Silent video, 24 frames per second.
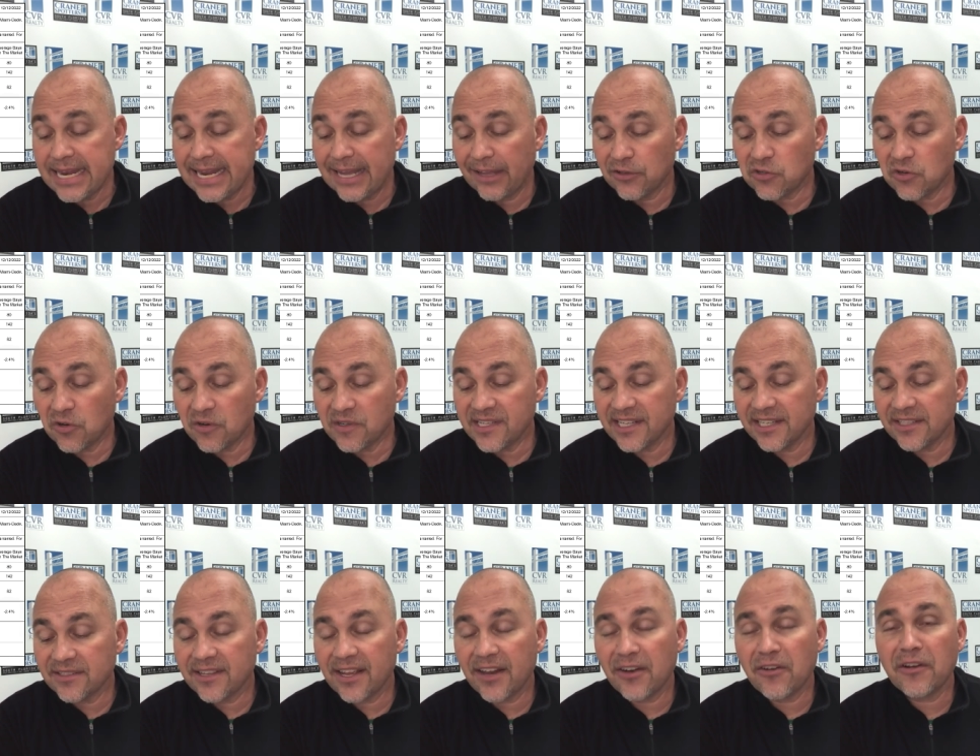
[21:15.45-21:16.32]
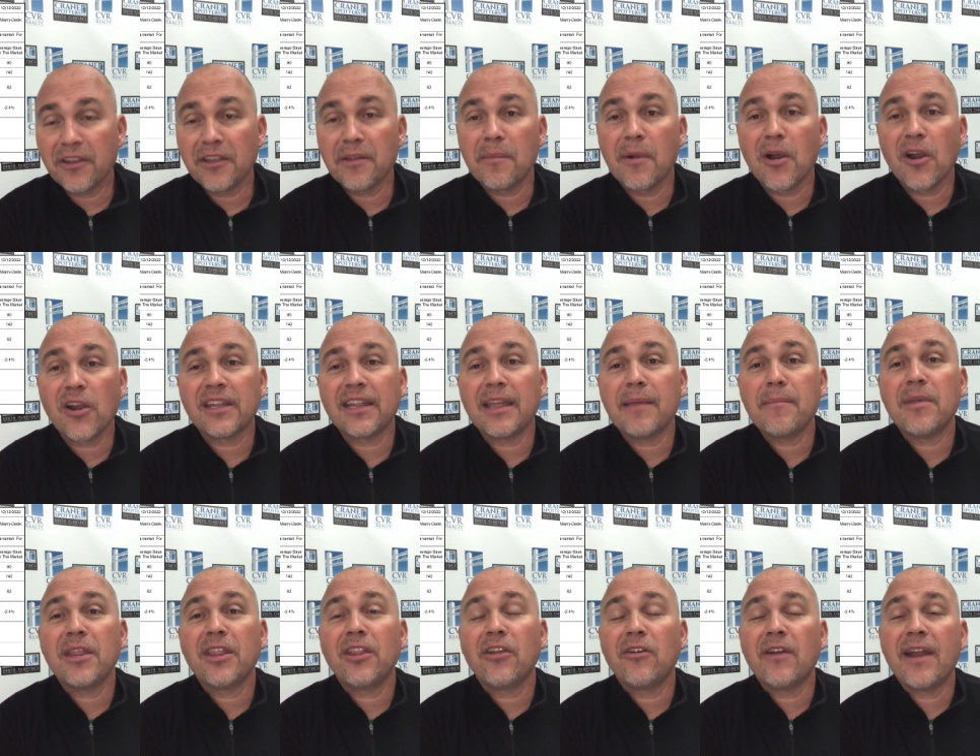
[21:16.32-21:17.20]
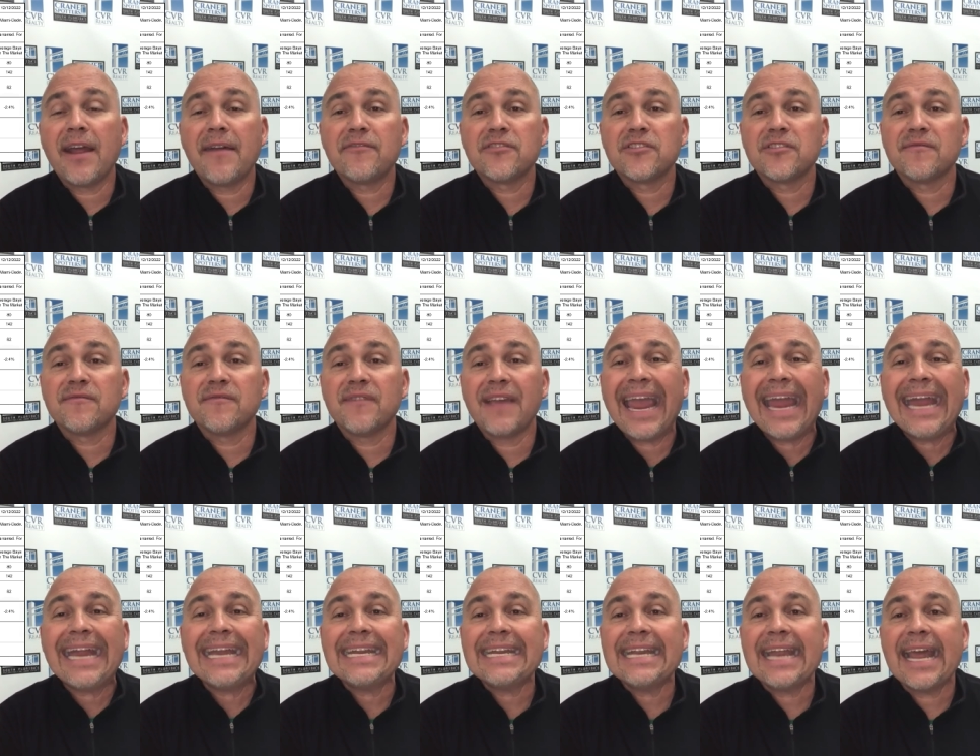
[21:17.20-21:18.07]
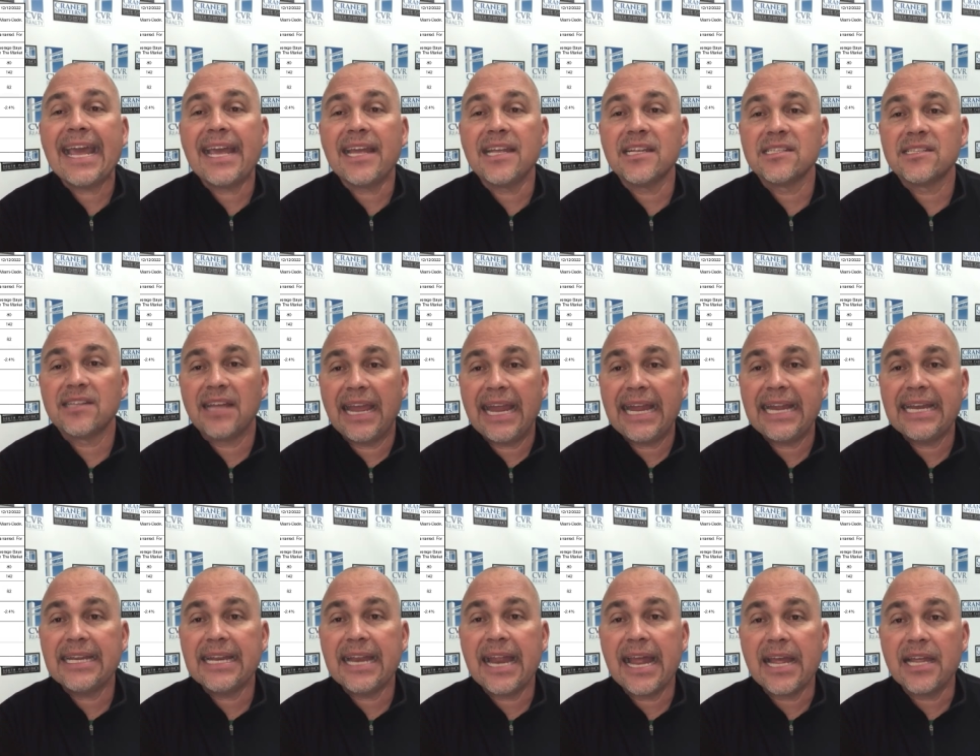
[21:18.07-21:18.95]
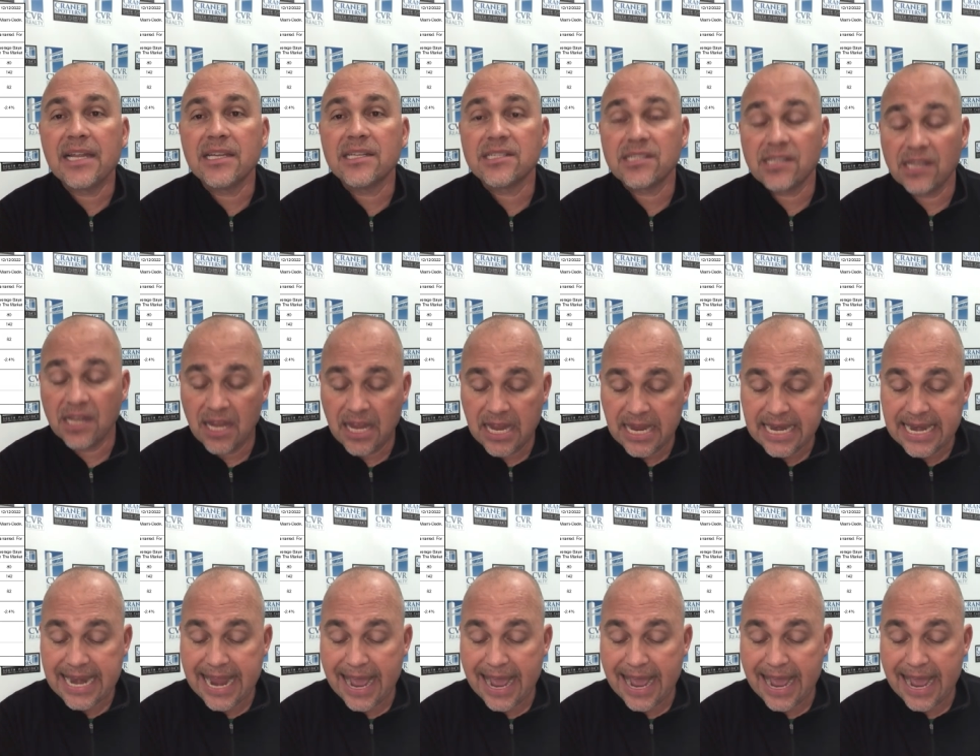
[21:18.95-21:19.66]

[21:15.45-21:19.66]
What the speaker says: Now, short sales that are on the market, they've been there an average of 80 days.